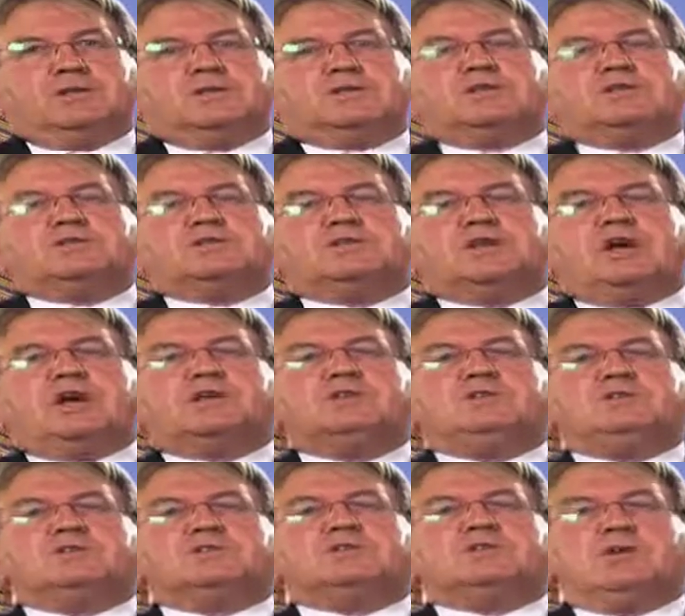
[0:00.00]
it
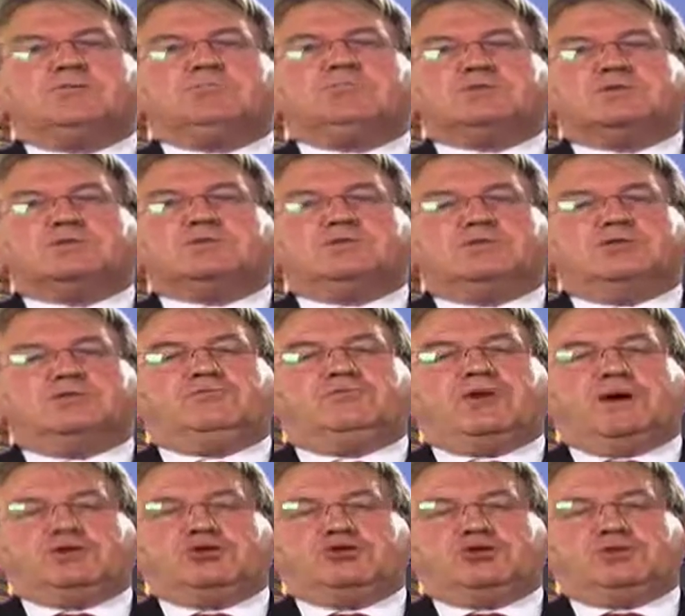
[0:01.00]
contains a number of
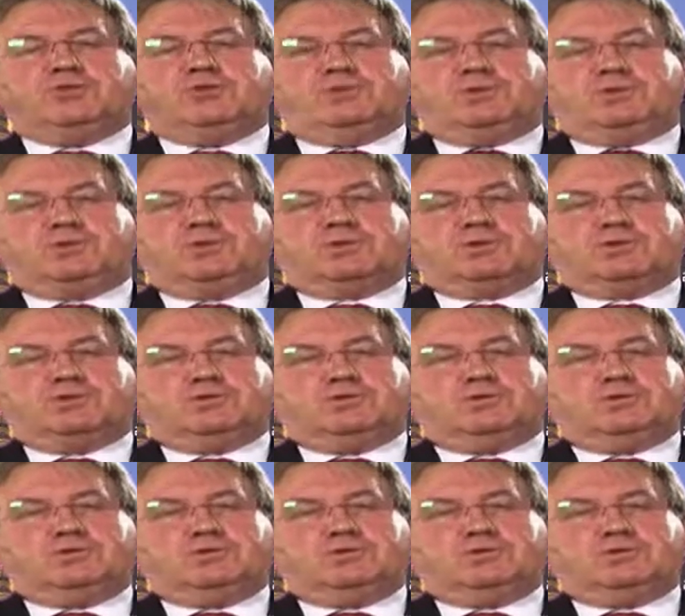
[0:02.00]
conventions.